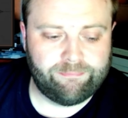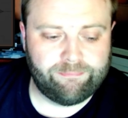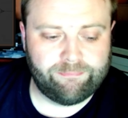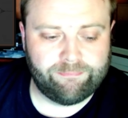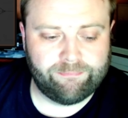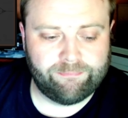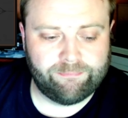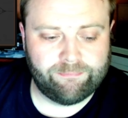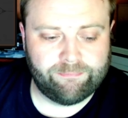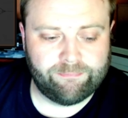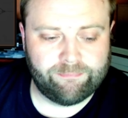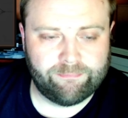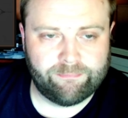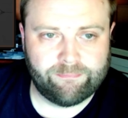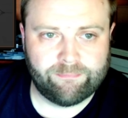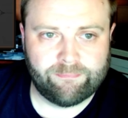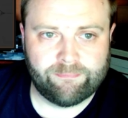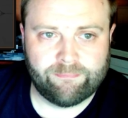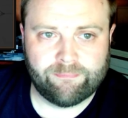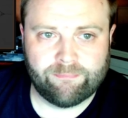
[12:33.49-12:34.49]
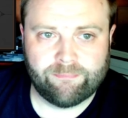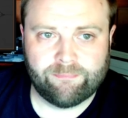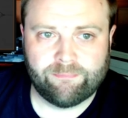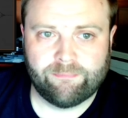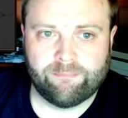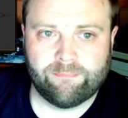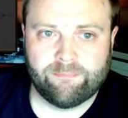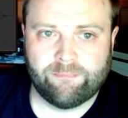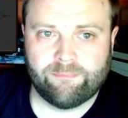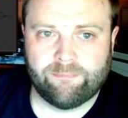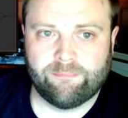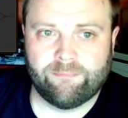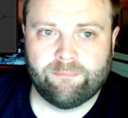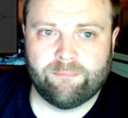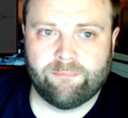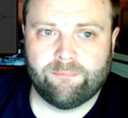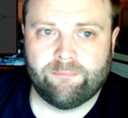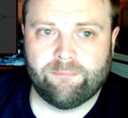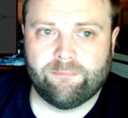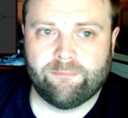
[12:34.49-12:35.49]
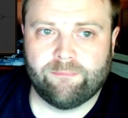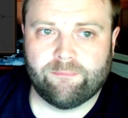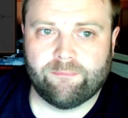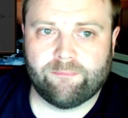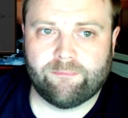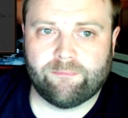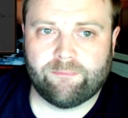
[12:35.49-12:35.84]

(no one is talking)